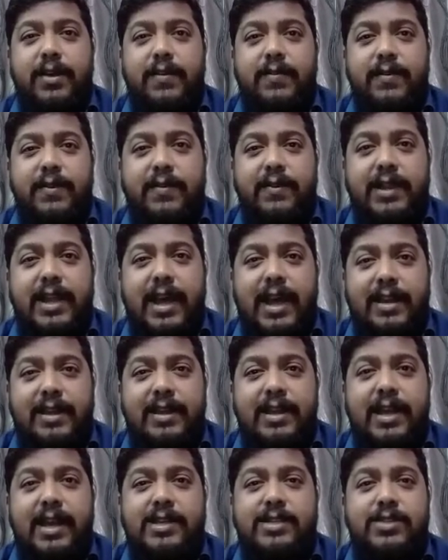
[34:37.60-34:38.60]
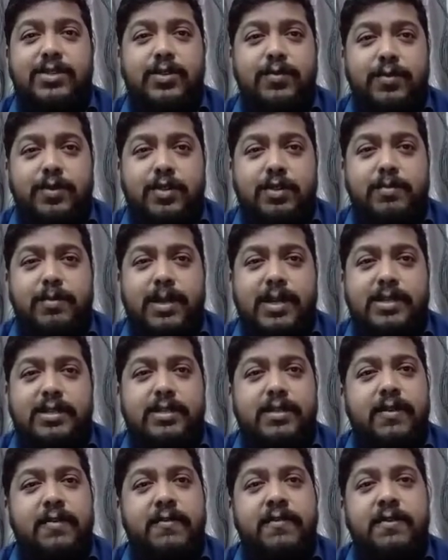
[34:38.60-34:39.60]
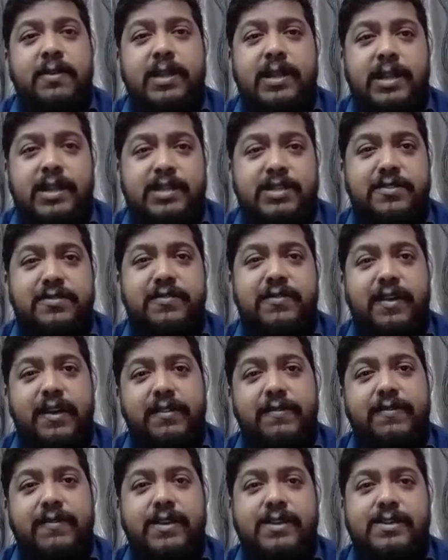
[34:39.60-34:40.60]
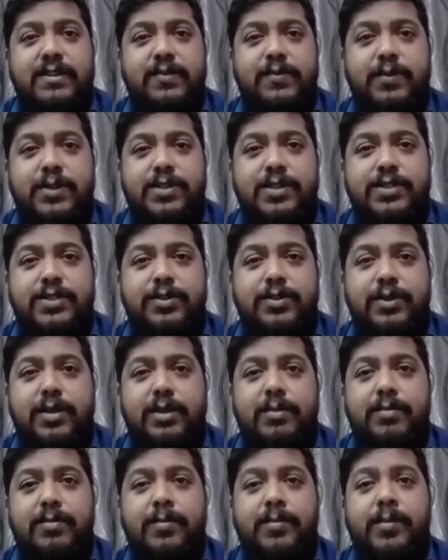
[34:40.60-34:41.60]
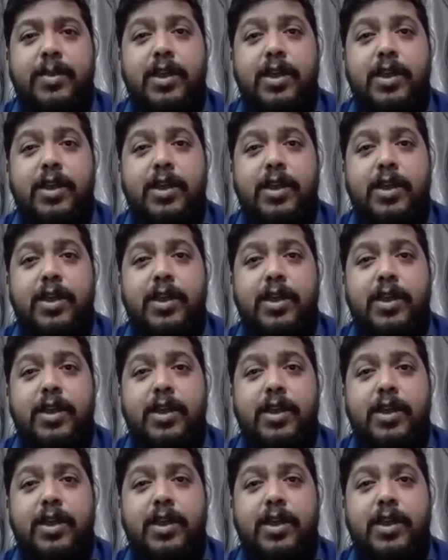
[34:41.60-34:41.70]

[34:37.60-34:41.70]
We will analyze your workplace. We list 5 ways in which you can